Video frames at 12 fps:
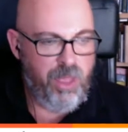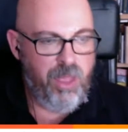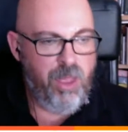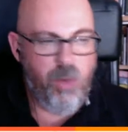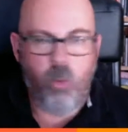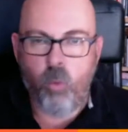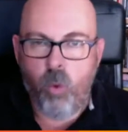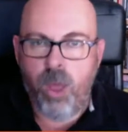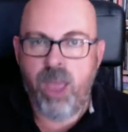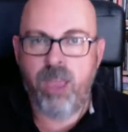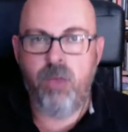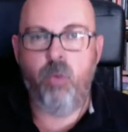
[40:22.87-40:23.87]
way
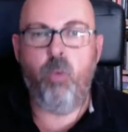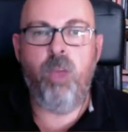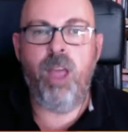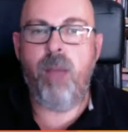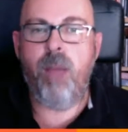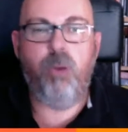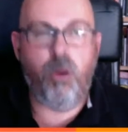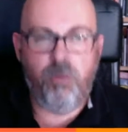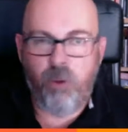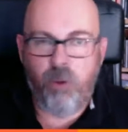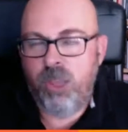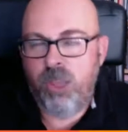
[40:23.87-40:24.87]
we are
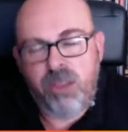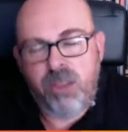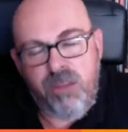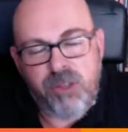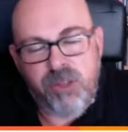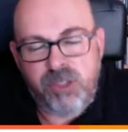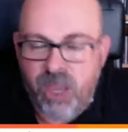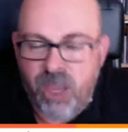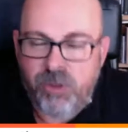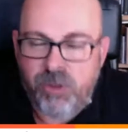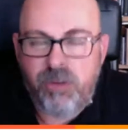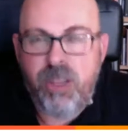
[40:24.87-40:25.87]
provoking different types of
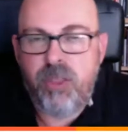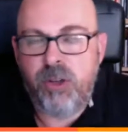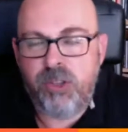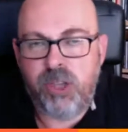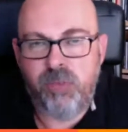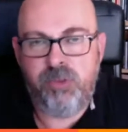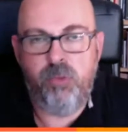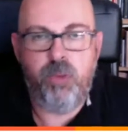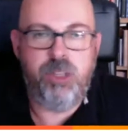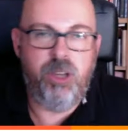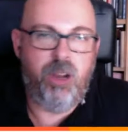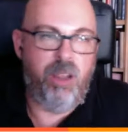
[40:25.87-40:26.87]
leaderships, which are
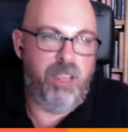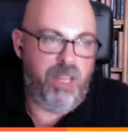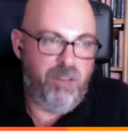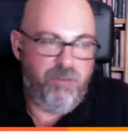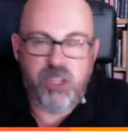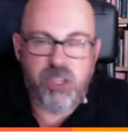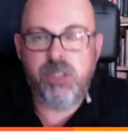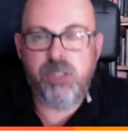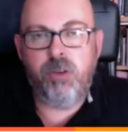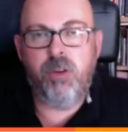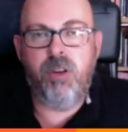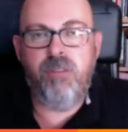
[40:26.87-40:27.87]
inefficient or
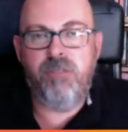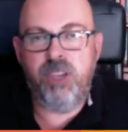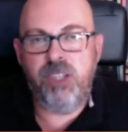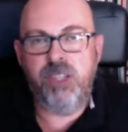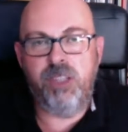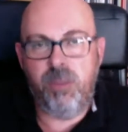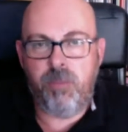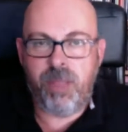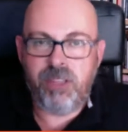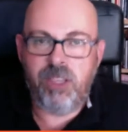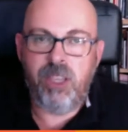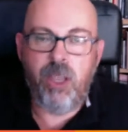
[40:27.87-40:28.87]
efficient, depending
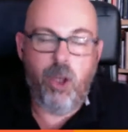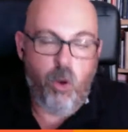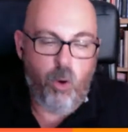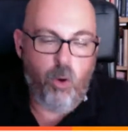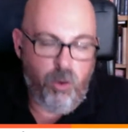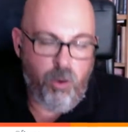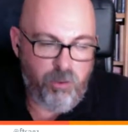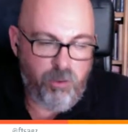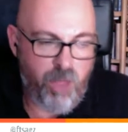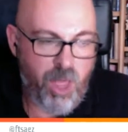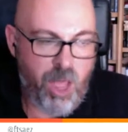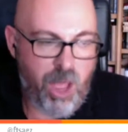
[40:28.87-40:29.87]
on
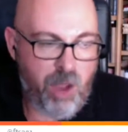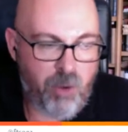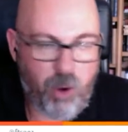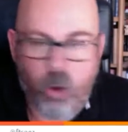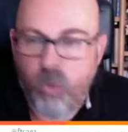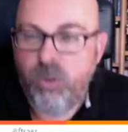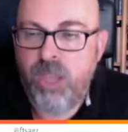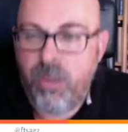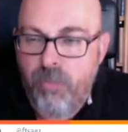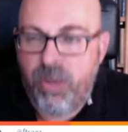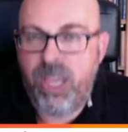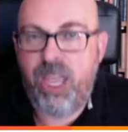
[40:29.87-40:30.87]
our own
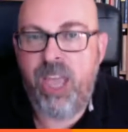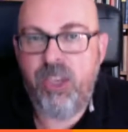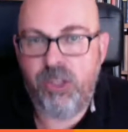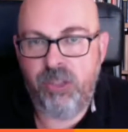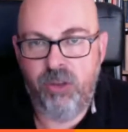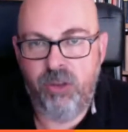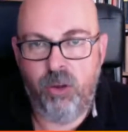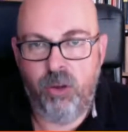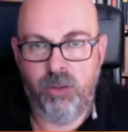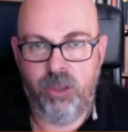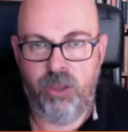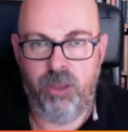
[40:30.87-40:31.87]
implication on
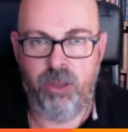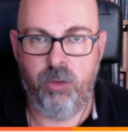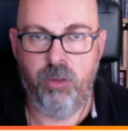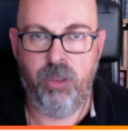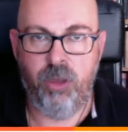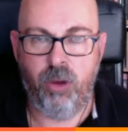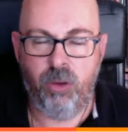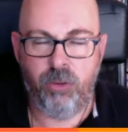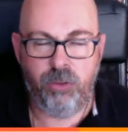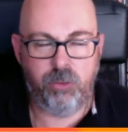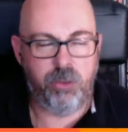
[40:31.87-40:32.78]
the whole